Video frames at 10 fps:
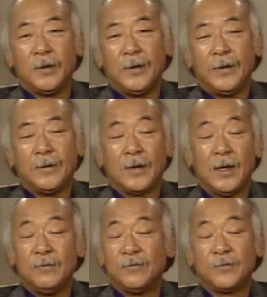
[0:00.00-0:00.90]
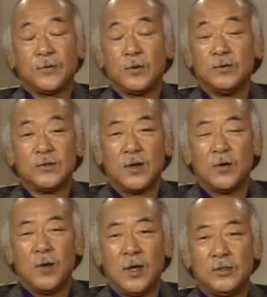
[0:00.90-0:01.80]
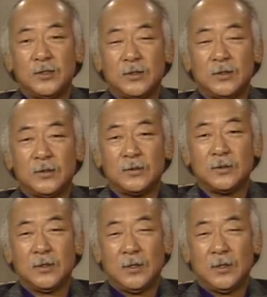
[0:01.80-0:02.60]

and life goes on around you, there's,